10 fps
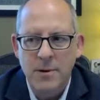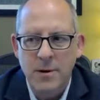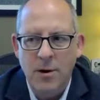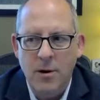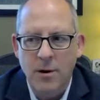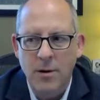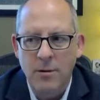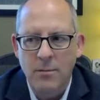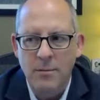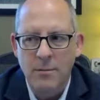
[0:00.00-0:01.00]

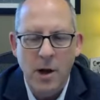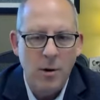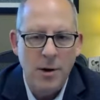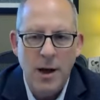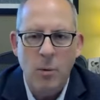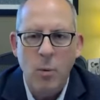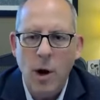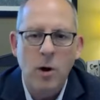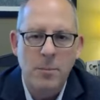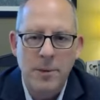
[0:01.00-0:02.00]
are not only not
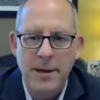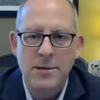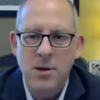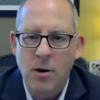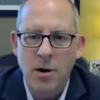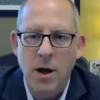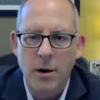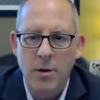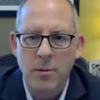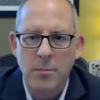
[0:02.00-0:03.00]
welcoming to our
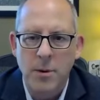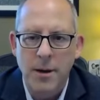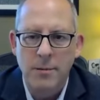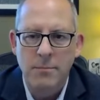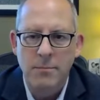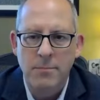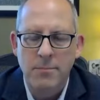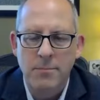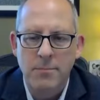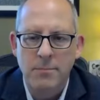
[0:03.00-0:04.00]
daughter, but
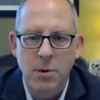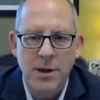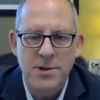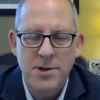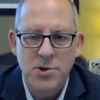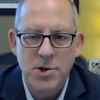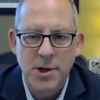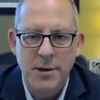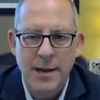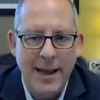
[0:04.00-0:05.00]
places
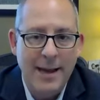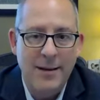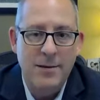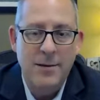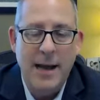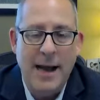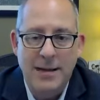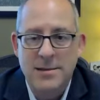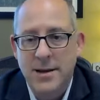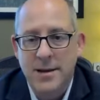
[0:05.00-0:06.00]
she can't
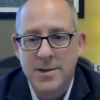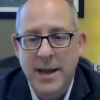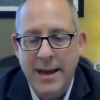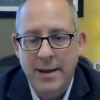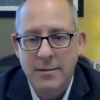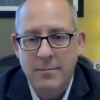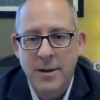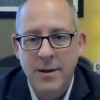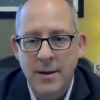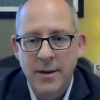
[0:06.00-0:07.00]
access, can't
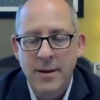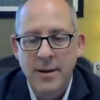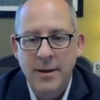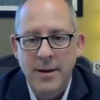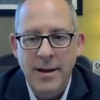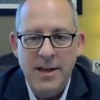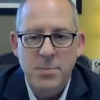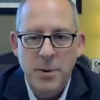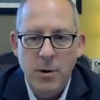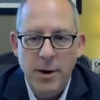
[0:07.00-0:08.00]

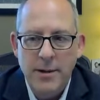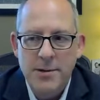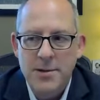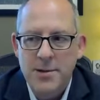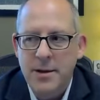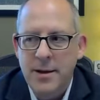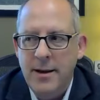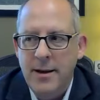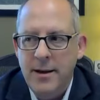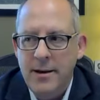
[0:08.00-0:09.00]
experience,
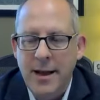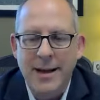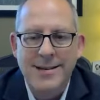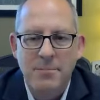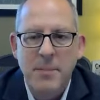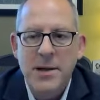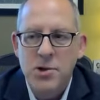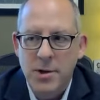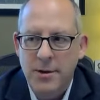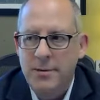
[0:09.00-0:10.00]
not to
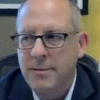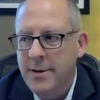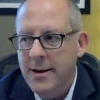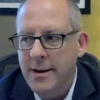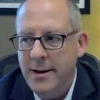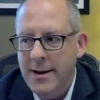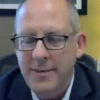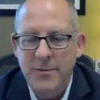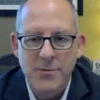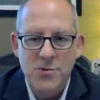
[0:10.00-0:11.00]
mention,
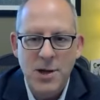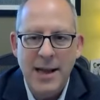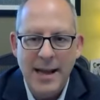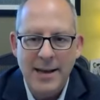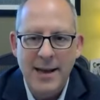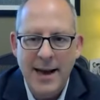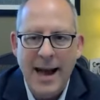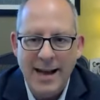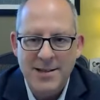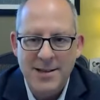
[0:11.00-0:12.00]
even if she can get
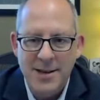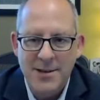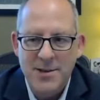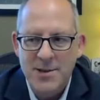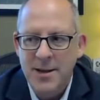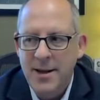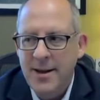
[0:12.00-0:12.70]
access,